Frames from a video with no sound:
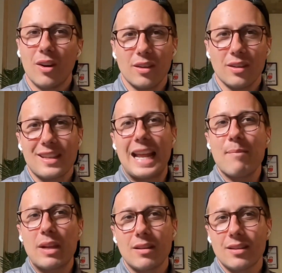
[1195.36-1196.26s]
Are the
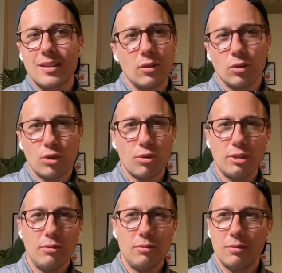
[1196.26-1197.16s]
statements still
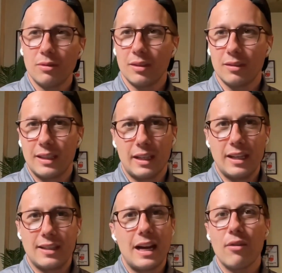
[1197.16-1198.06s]
true
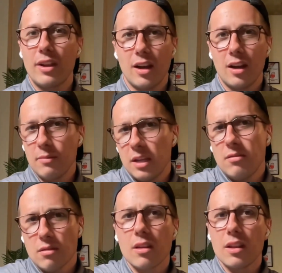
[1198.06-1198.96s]
in a down
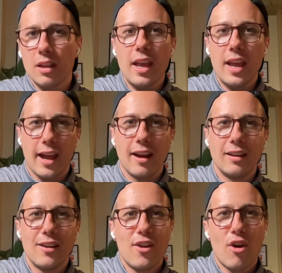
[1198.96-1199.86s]
economy?
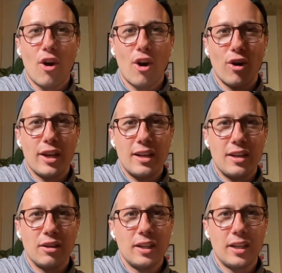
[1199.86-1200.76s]
Yeah. Are
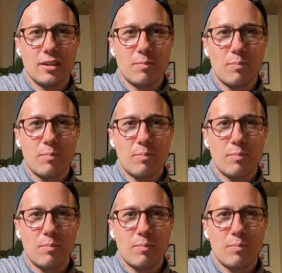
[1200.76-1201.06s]
they nearly